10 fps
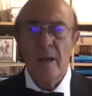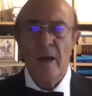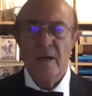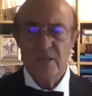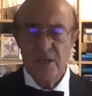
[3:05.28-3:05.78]

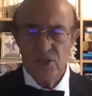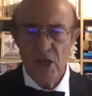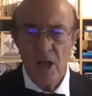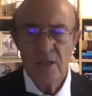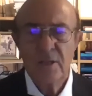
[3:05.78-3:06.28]
As a
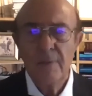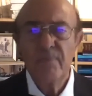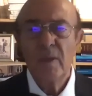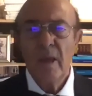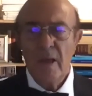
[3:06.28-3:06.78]
result,
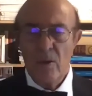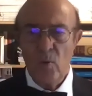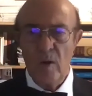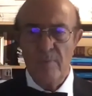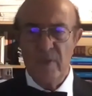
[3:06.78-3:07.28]
um,
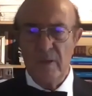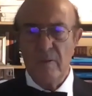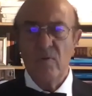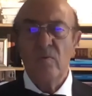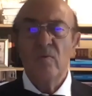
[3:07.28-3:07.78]
um
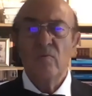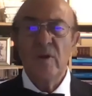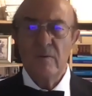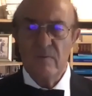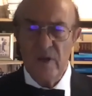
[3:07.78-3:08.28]
we,
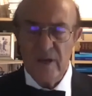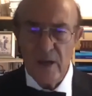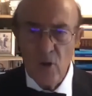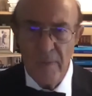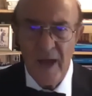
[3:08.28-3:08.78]
we
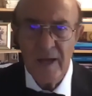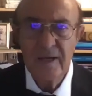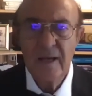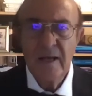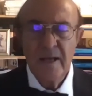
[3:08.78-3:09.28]

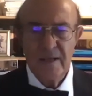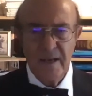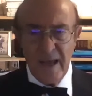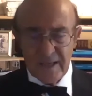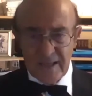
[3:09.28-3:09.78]
recommend the
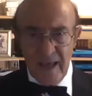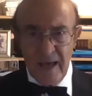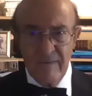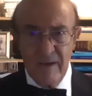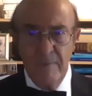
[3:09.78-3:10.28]
next
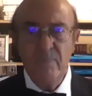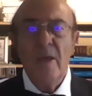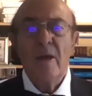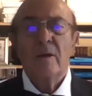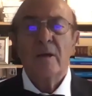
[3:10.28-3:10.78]
level,
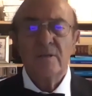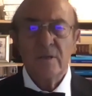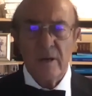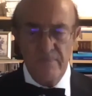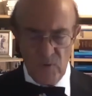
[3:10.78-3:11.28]
um,
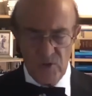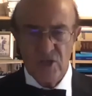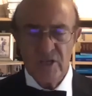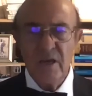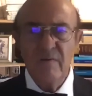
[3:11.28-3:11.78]
which
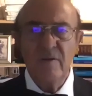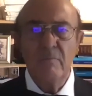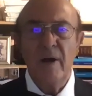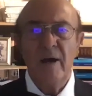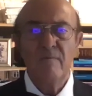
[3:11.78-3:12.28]
is
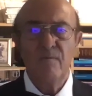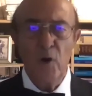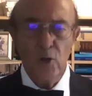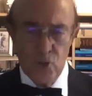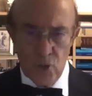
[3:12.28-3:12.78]
given by
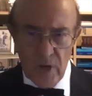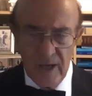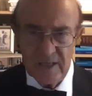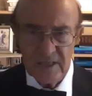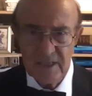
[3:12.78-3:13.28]

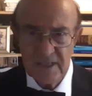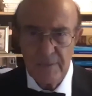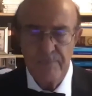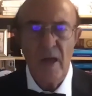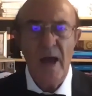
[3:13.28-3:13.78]
Vougiouklis
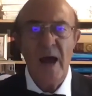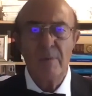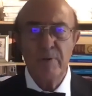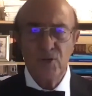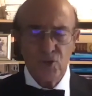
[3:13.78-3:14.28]

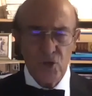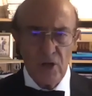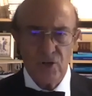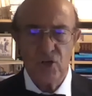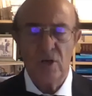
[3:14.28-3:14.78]

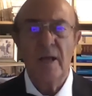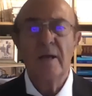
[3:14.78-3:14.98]
hyperstructure,